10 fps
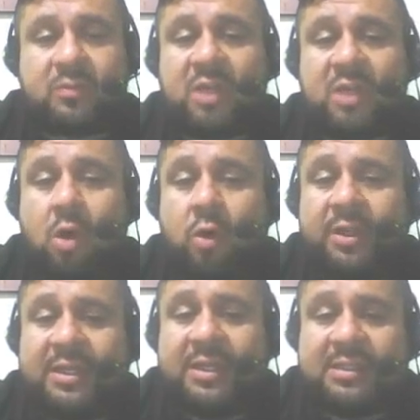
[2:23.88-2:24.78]
or
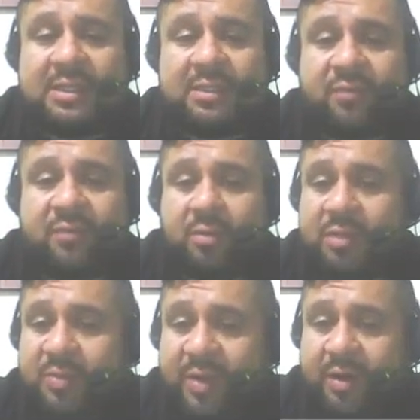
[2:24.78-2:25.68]
distance from the
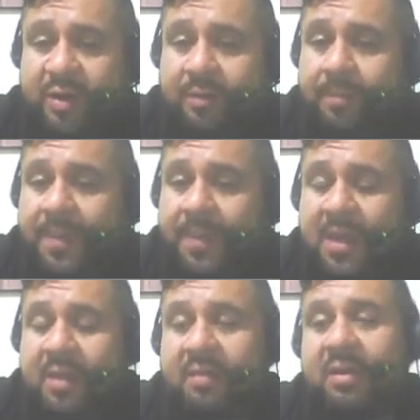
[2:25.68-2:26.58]
speaker.
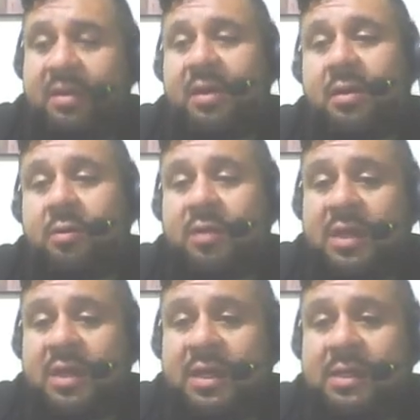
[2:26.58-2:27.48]
They include
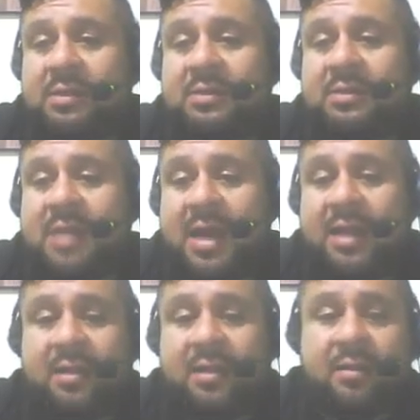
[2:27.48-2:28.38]
these,
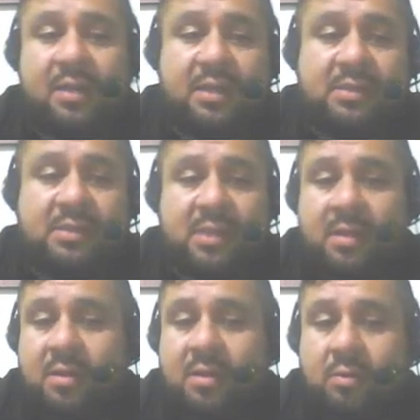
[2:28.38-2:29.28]
that, these,
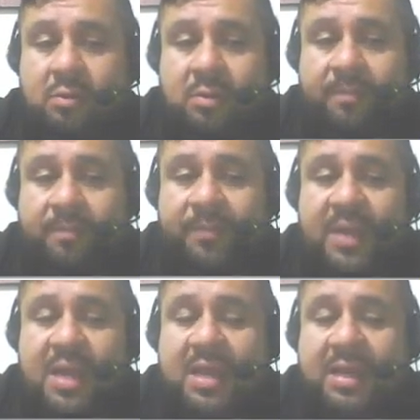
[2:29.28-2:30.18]
and those.
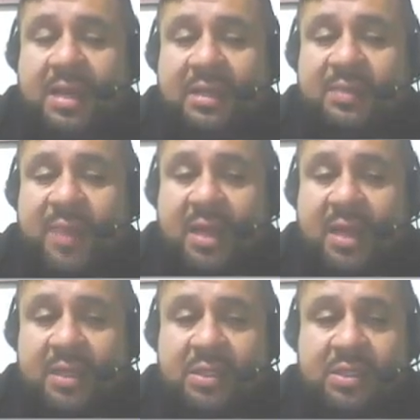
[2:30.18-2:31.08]
In
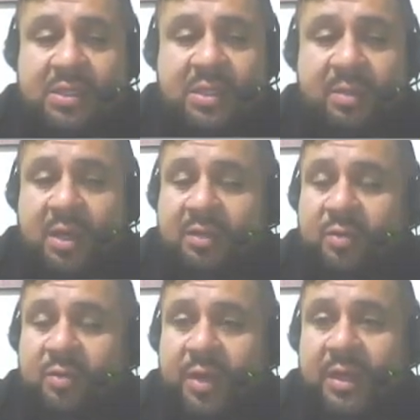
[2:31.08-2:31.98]
Spanish, similar
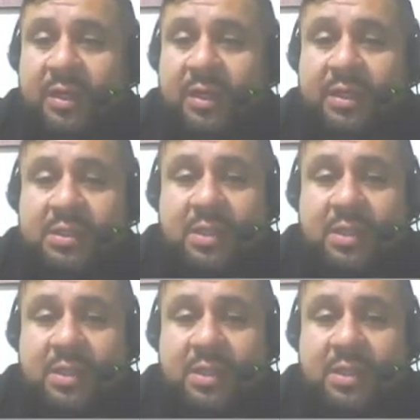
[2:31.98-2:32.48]
to English,